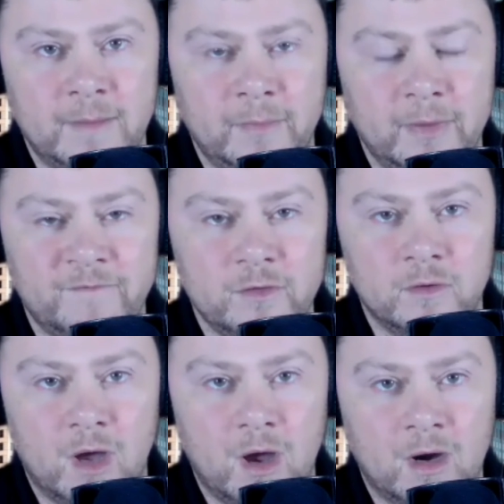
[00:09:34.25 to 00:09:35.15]
But if
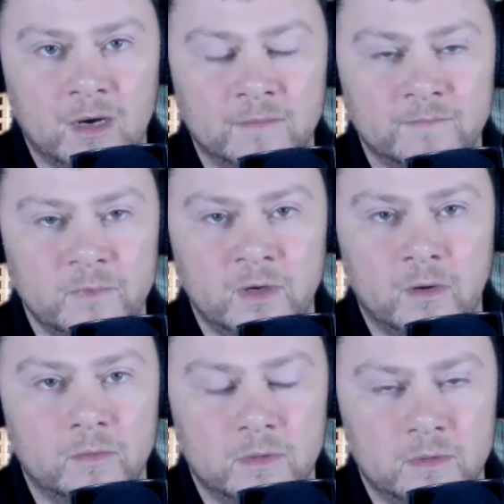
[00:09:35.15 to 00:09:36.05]
you are
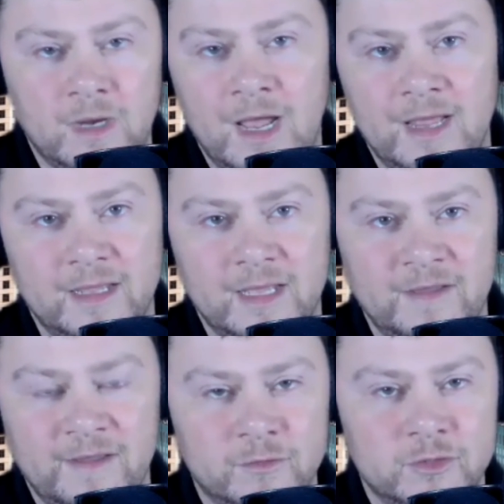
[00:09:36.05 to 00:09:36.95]
not,
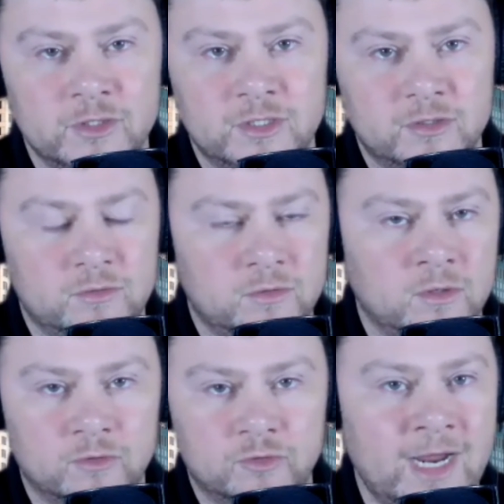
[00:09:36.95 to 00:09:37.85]
if you're just
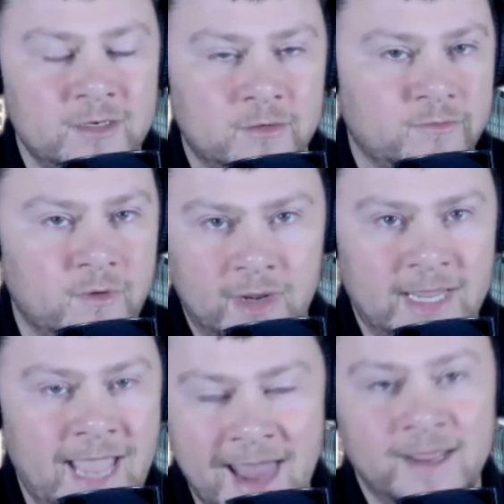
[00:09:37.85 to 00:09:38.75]
trying to throw a
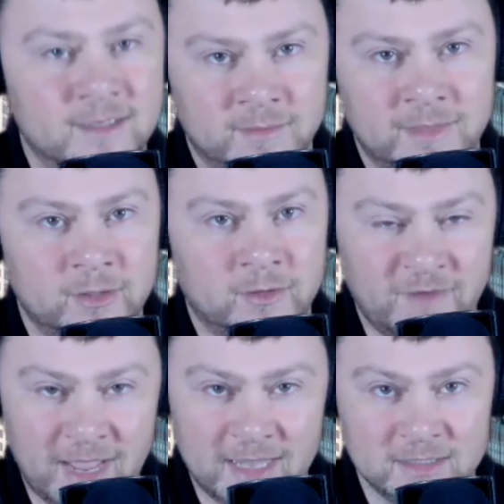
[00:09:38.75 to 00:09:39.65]
catechism in their
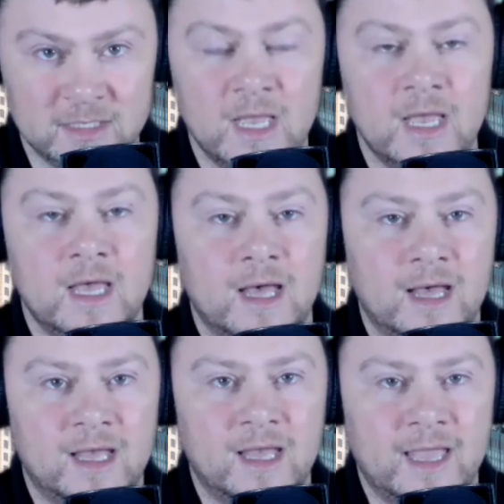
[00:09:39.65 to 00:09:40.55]
face
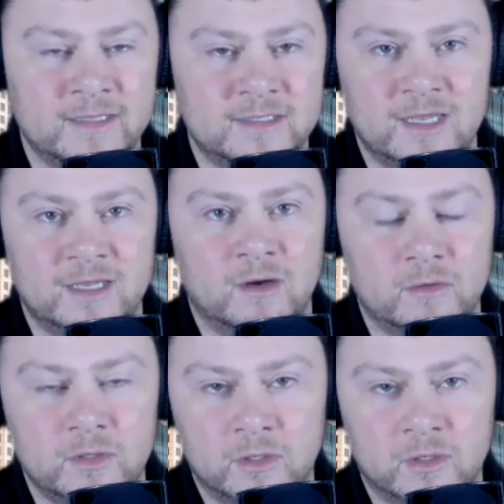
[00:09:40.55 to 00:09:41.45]
and say
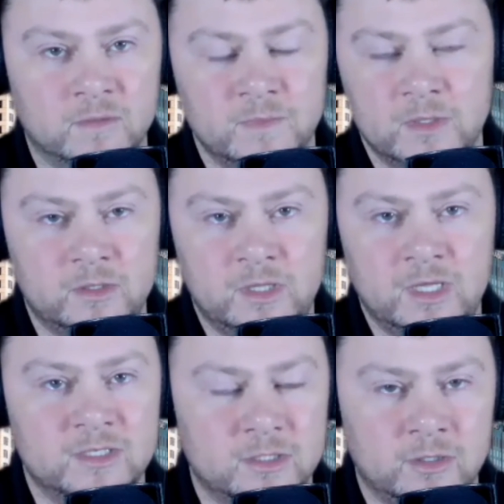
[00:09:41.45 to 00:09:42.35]
you're
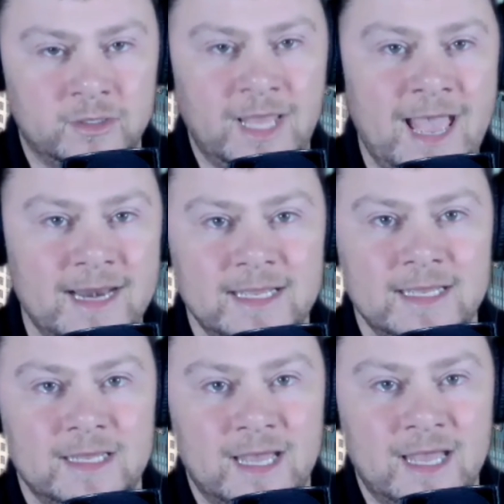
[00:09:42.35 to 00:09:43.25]
this and you're that
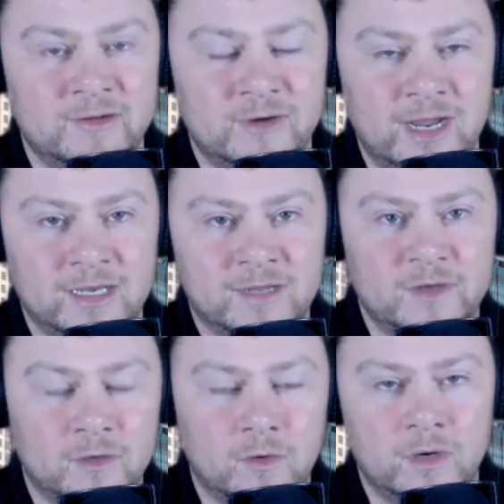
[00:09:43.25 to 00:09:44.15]
and you're not
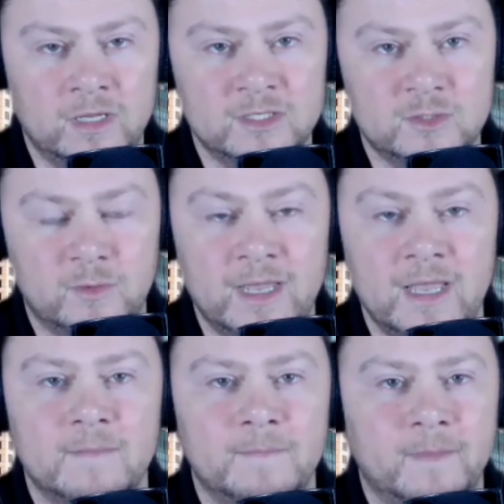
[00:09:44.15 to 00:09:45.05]
living according this way,
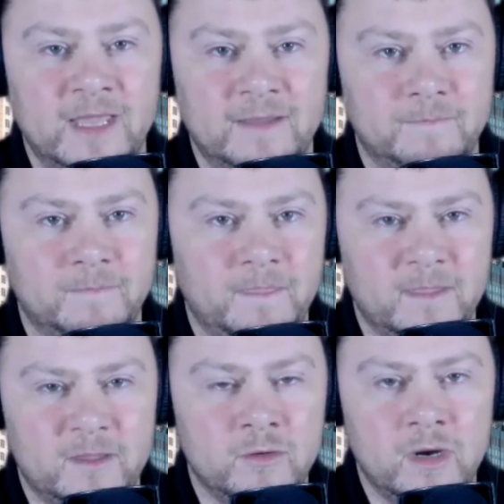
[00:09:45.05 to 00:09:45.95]
like
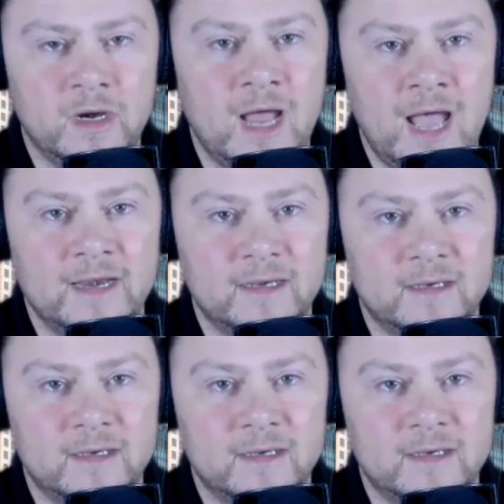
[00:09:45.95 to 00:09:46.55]
you're not